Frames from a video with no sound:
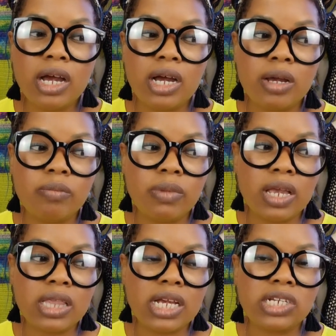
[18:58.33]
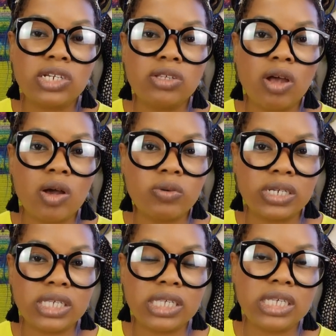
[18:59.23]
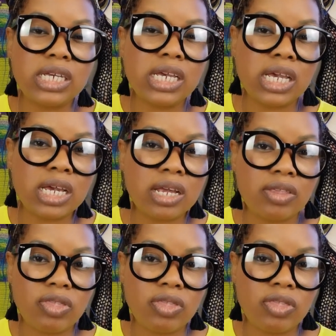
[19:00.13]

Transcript: and that she's always seeking